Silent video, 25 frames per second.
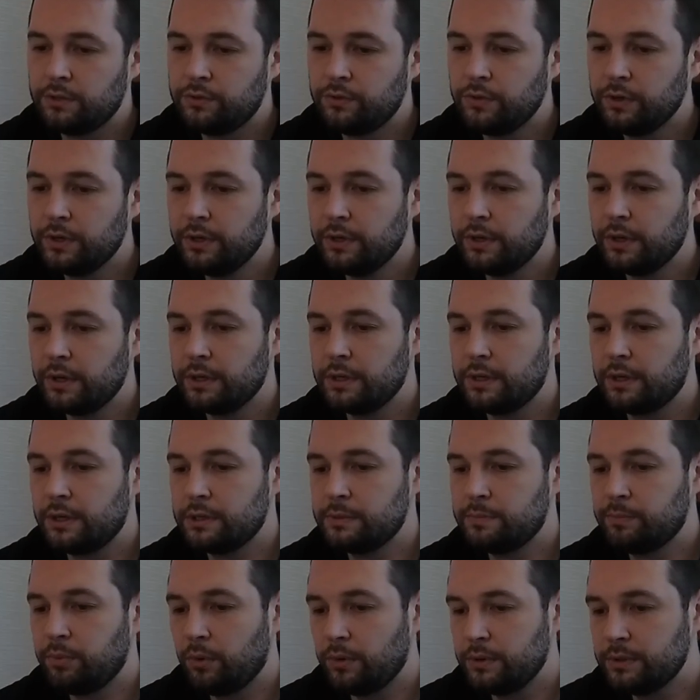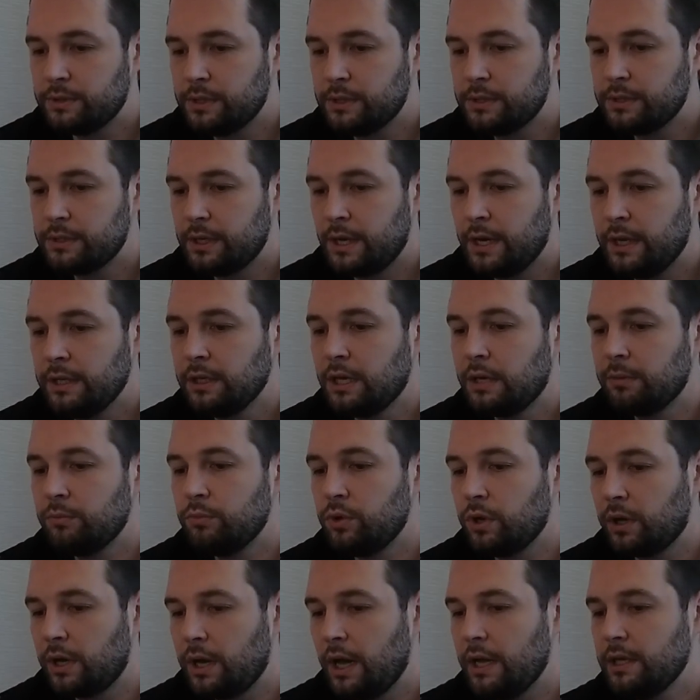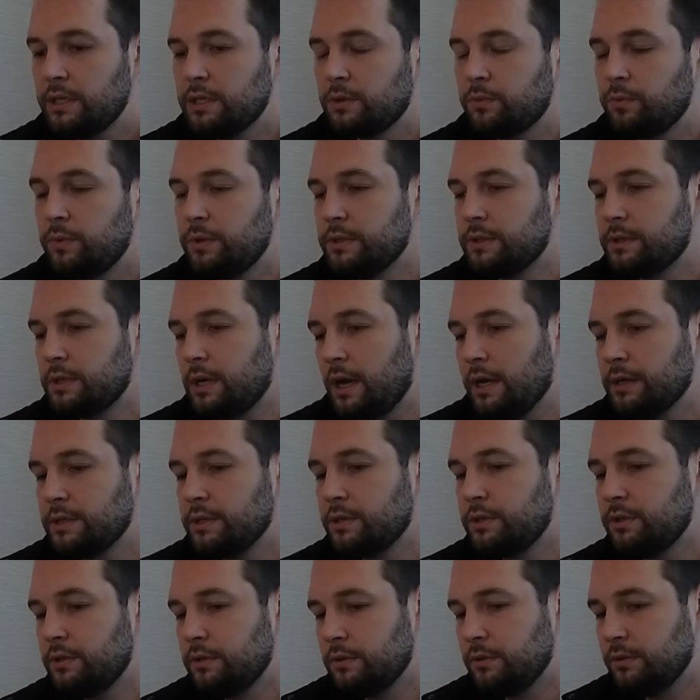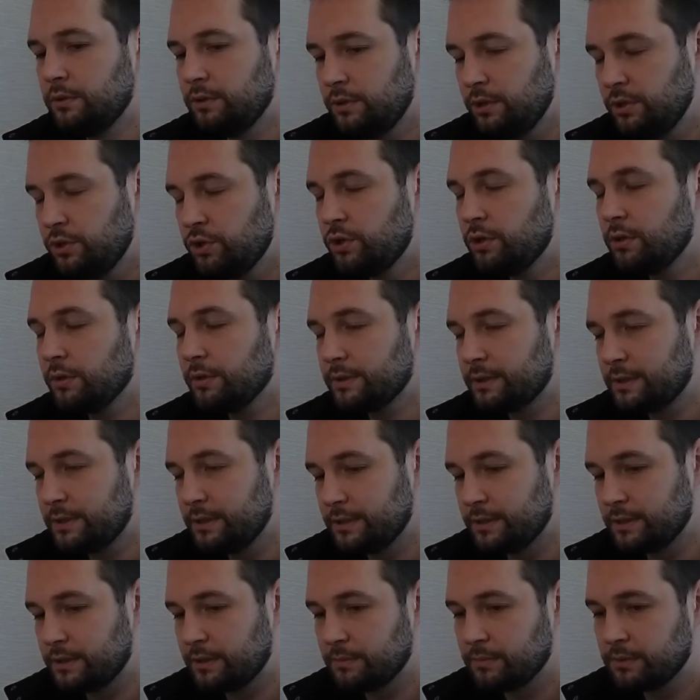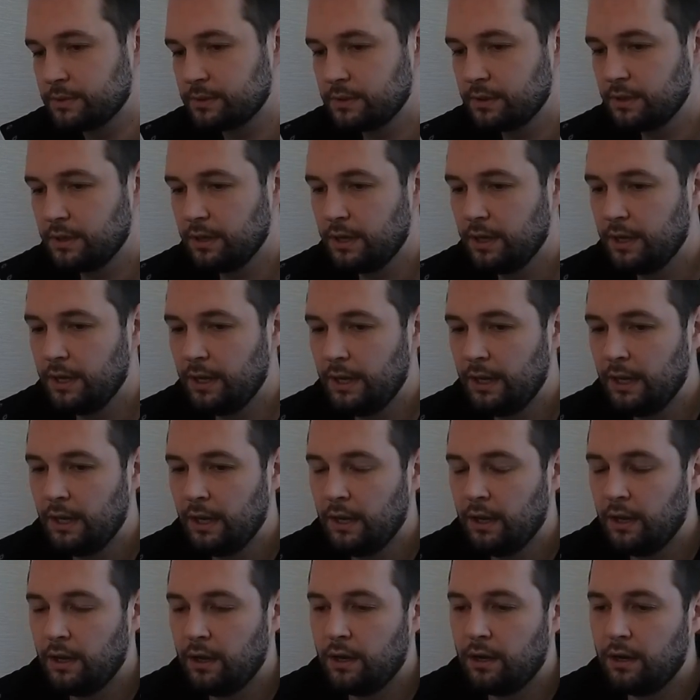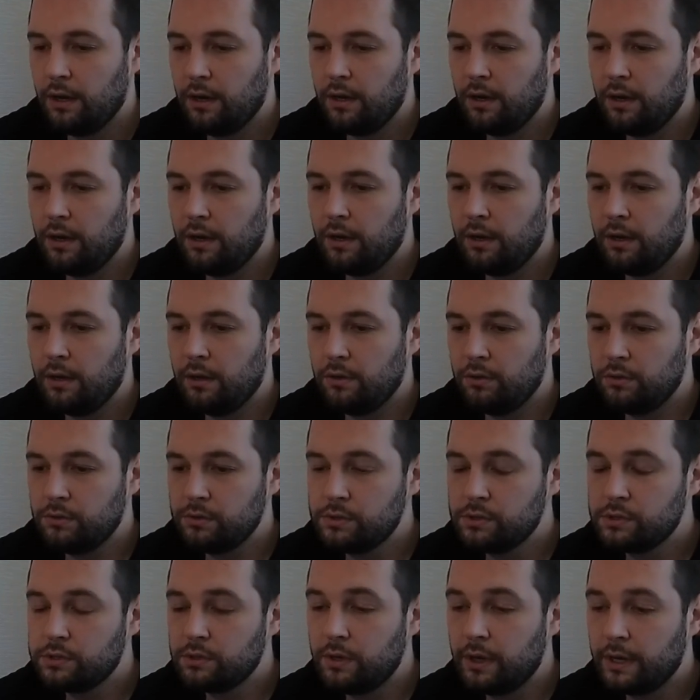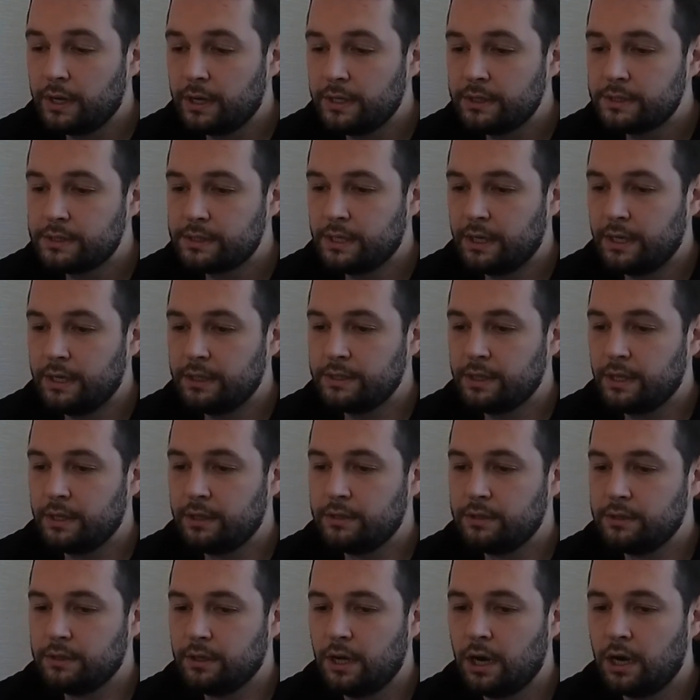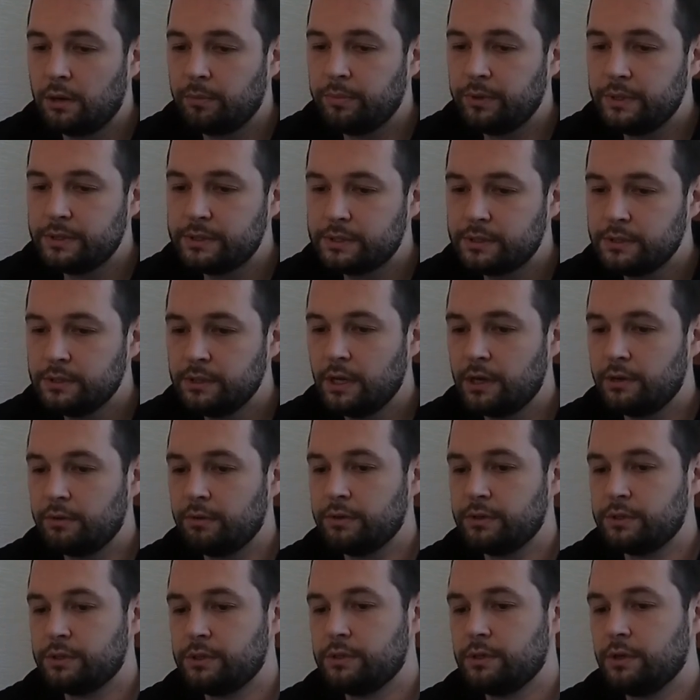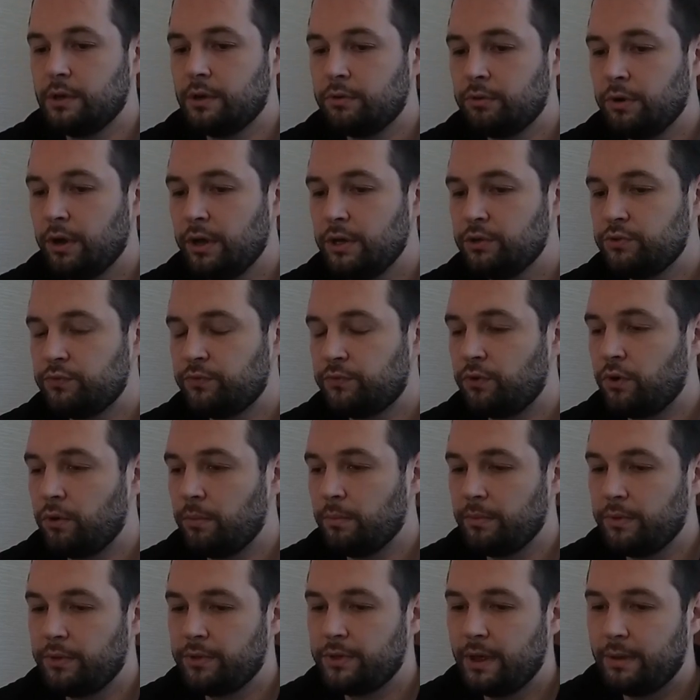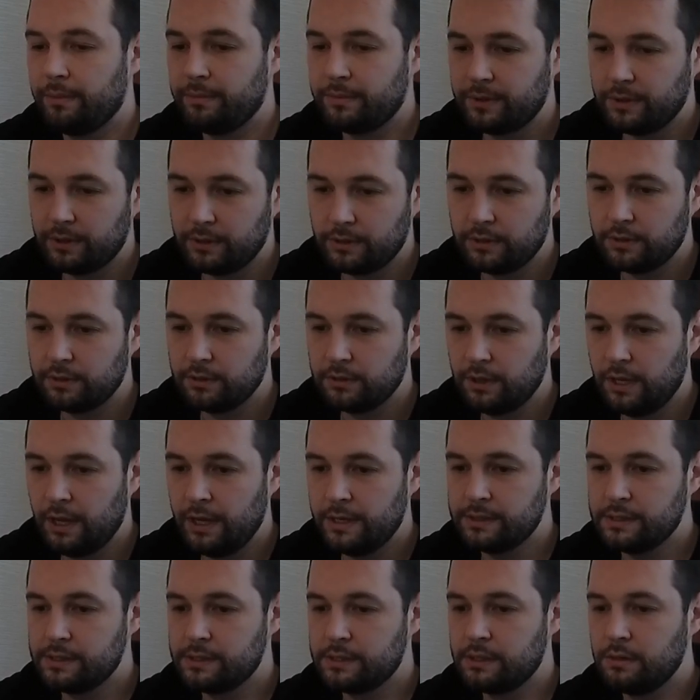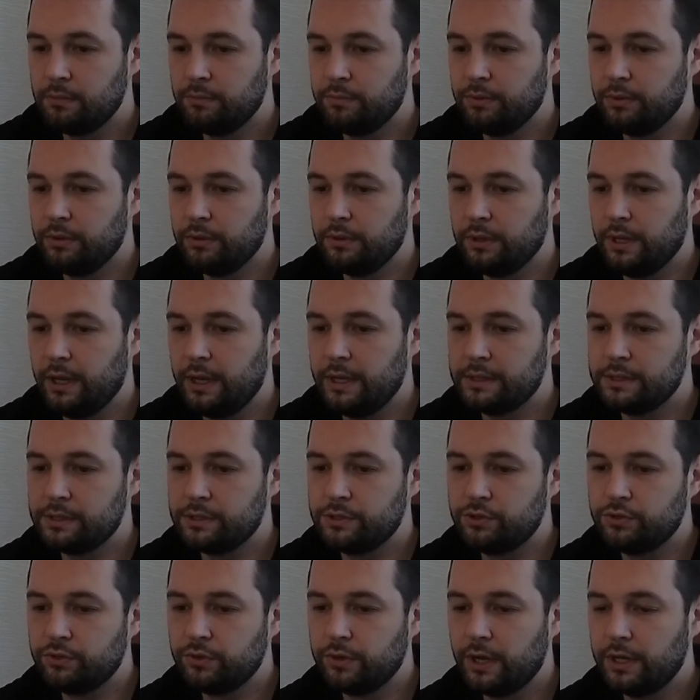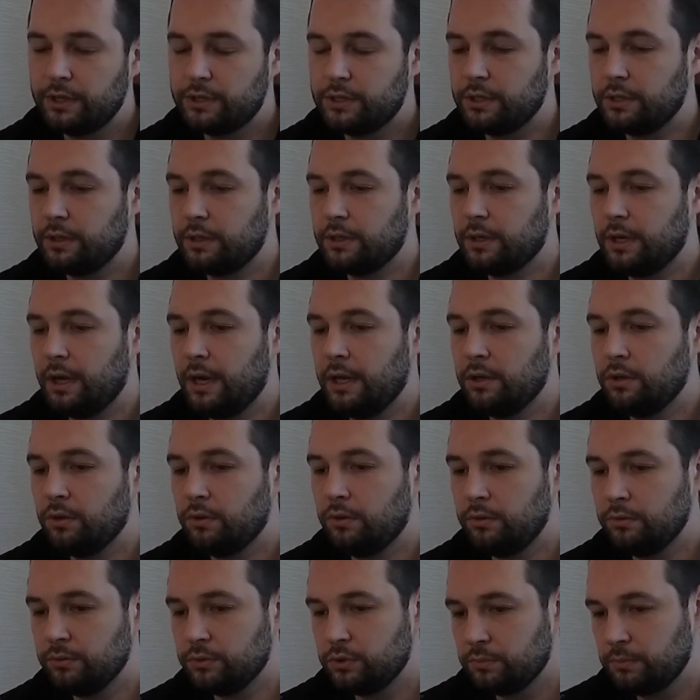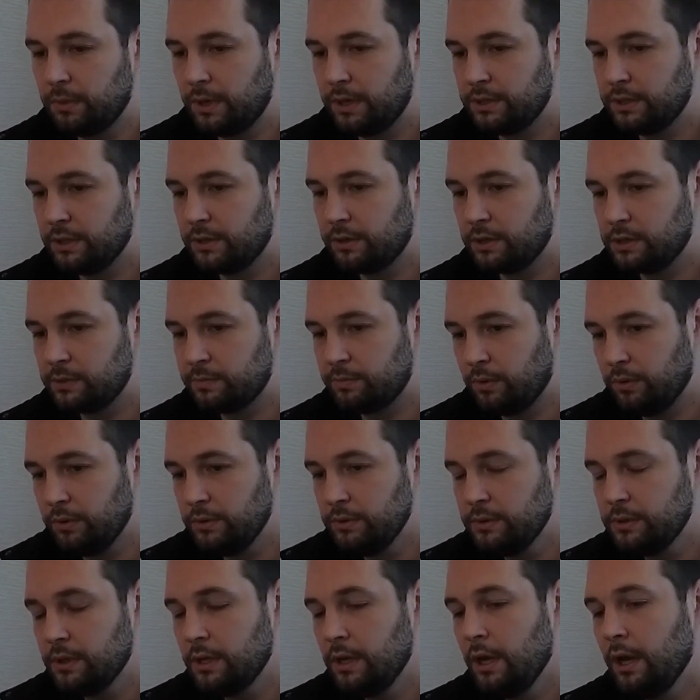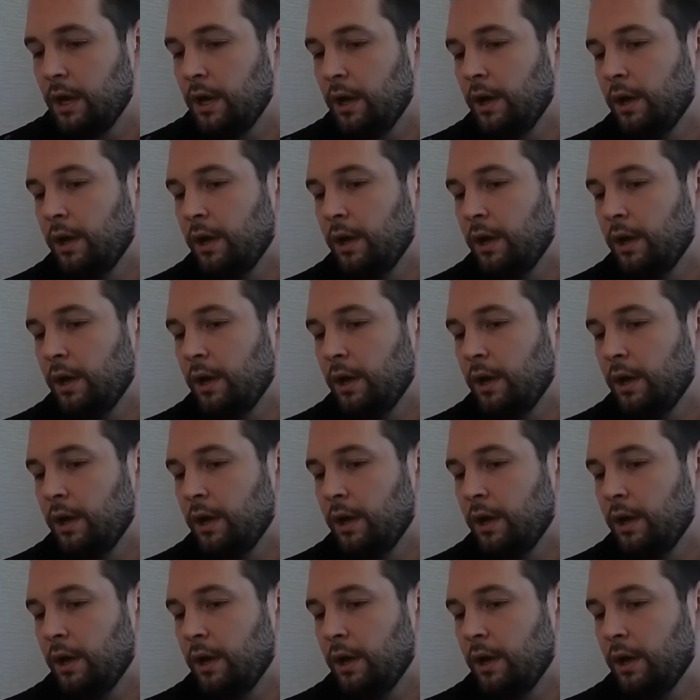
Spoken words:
triggering responses, and communicating with other digital systems. Also, I can say that RPA scenarios range from something as simple as generating an automatic response